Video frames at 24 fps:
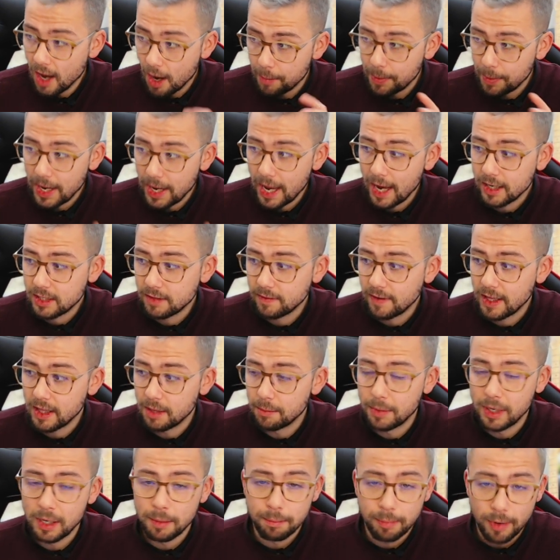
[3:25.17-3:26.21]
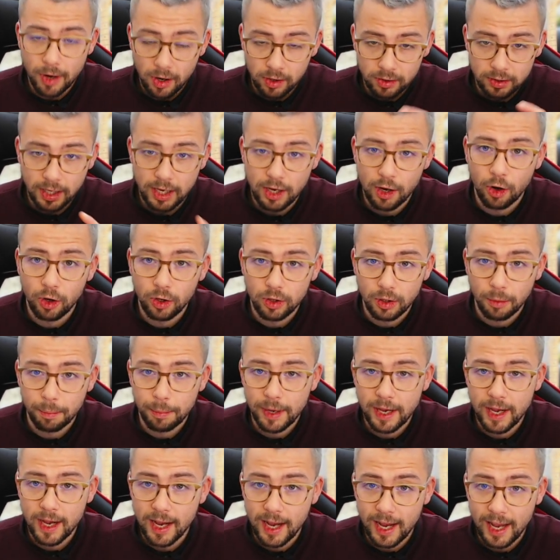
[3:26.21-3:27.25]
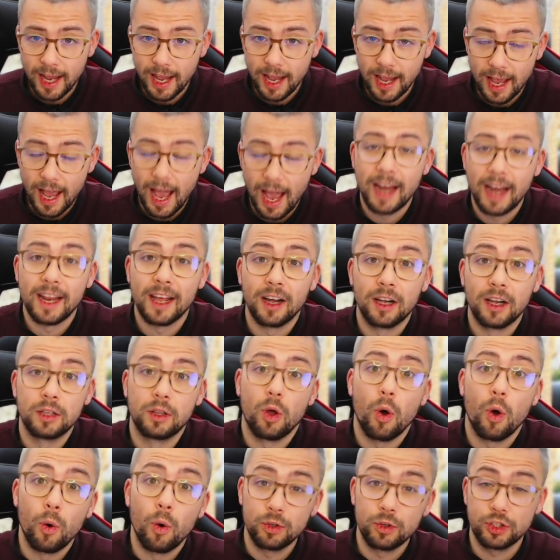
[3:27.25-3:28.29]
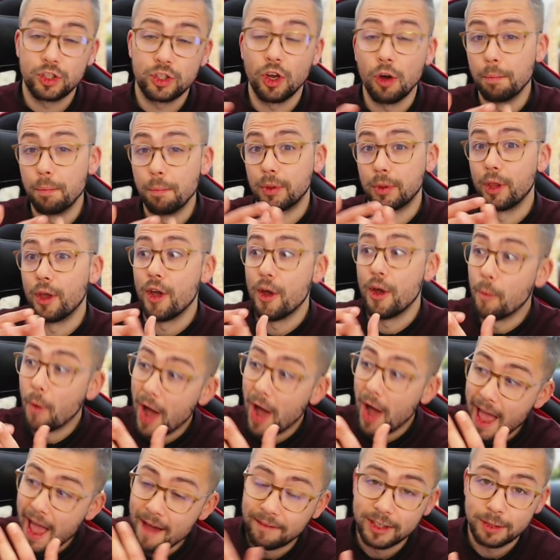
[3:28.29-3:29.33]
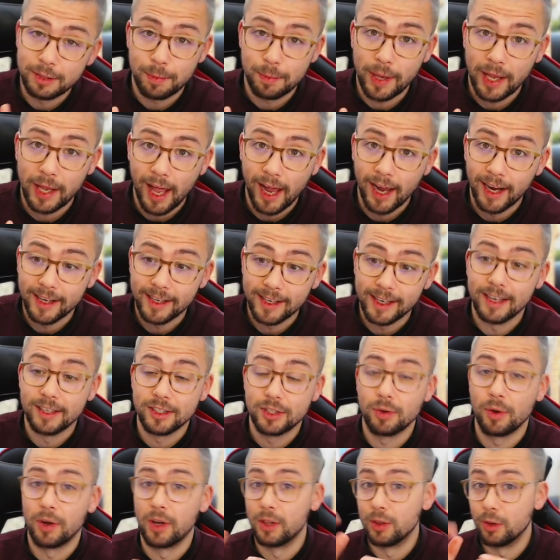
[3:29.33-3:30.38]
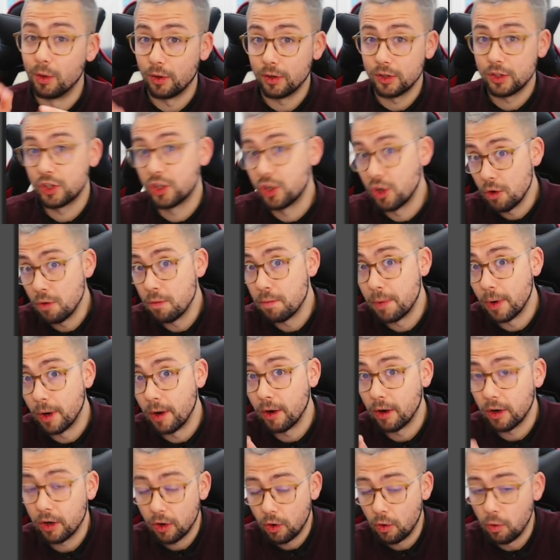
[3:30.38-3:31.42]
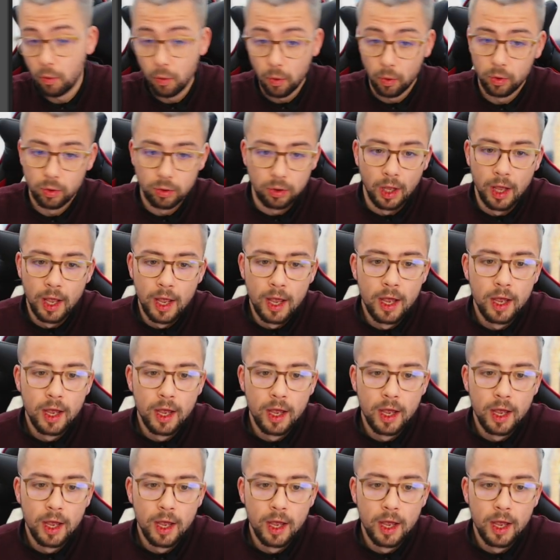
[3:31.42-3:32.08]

and we activate the minim poll, it'll appear here, and it'll also blur whatever's behind it, so it'll look super cool.